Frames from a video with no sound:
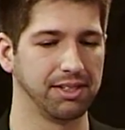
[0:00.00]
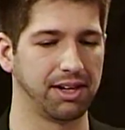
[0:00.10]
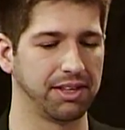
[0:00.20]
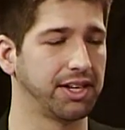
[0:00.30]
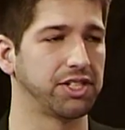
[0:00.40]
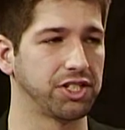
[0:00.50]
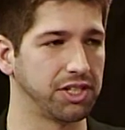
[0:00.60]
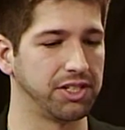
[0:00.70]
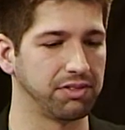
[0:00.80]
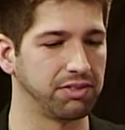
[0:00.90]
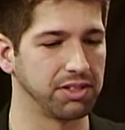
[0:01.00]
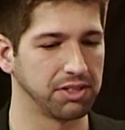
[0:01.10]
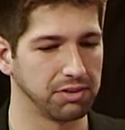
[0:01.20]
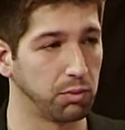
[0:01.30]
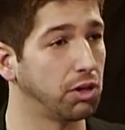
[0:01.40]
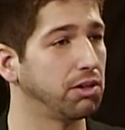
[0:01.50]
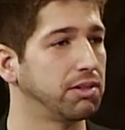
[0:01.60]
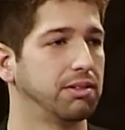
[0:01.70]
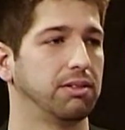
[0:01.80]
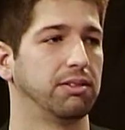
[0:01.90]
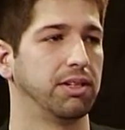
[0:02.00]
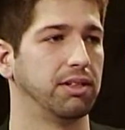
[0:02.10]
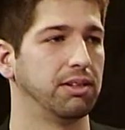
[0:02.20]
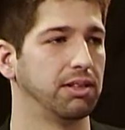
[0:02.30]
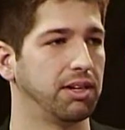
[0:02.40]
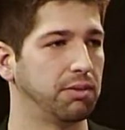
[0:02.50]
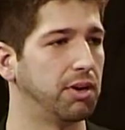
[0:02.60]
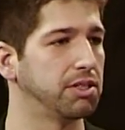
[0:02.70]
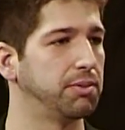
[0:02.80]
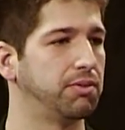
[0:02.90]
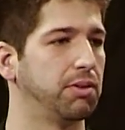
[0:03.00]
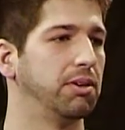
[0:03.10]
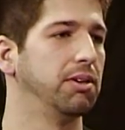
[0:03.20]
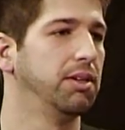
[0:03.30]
I think it's just a different world than it was before,